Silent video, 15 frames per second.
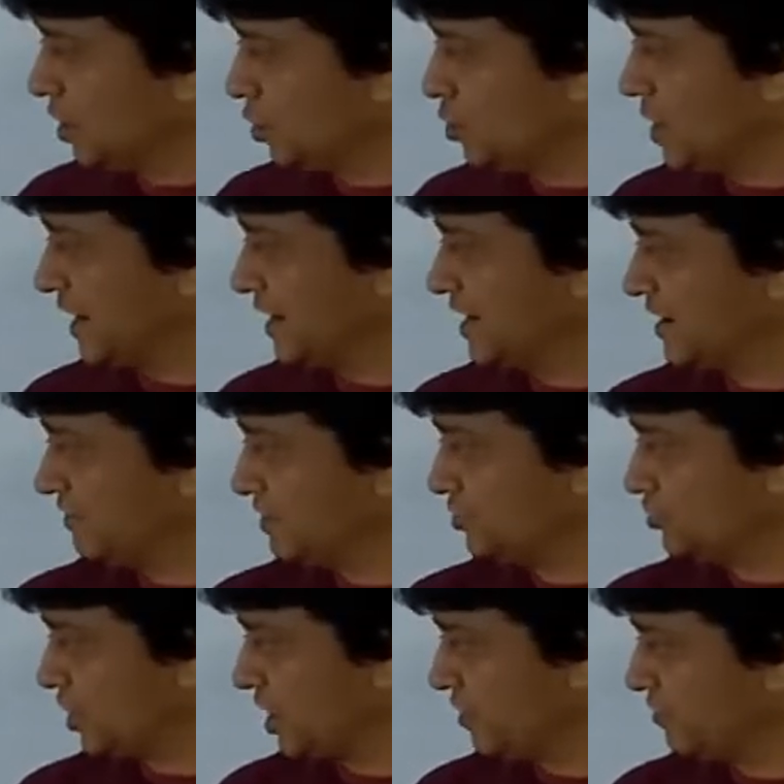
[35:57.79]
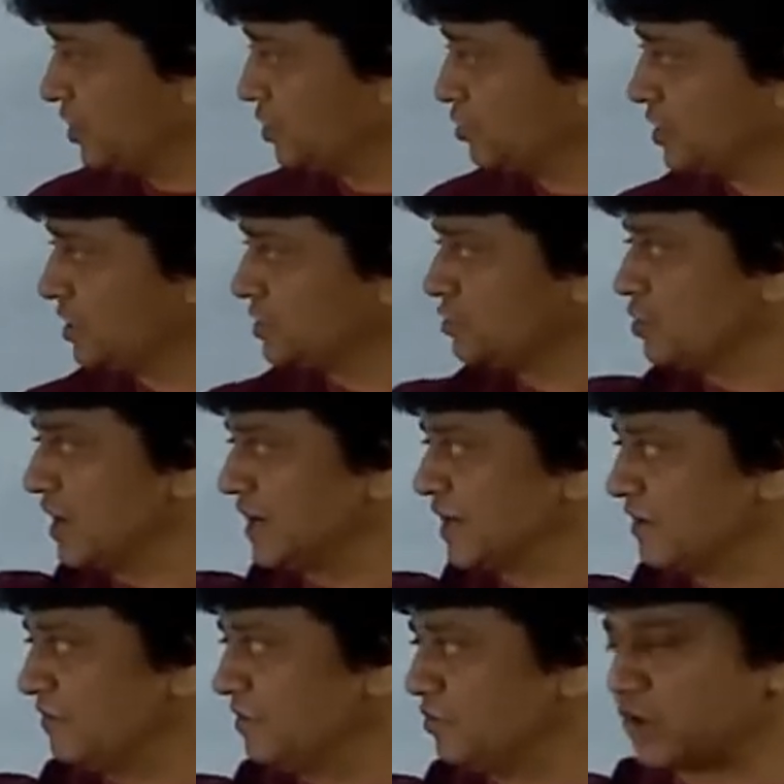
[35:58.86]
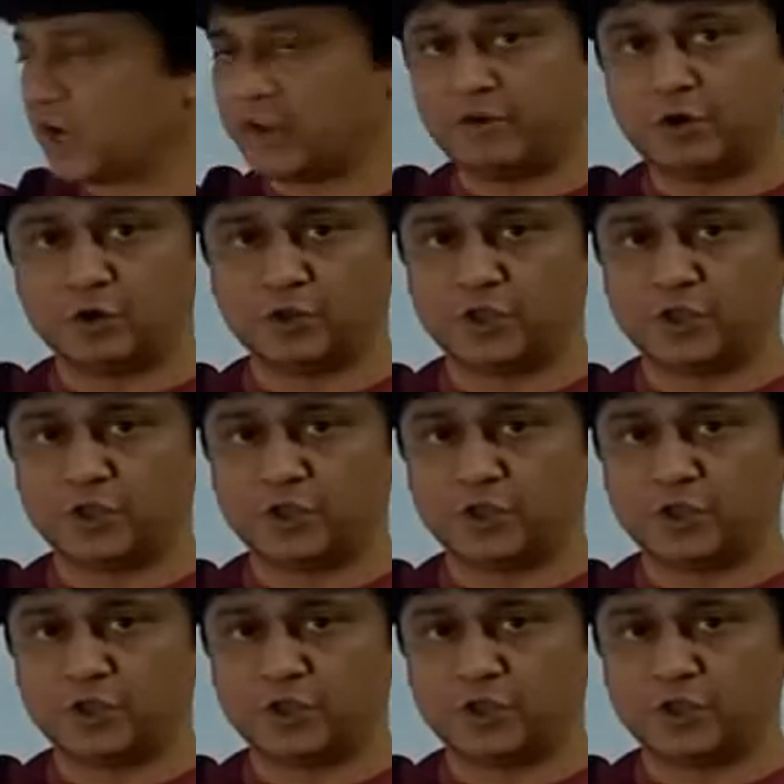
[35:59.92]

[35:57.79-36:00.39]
You had given 3v to this, you had given 3v to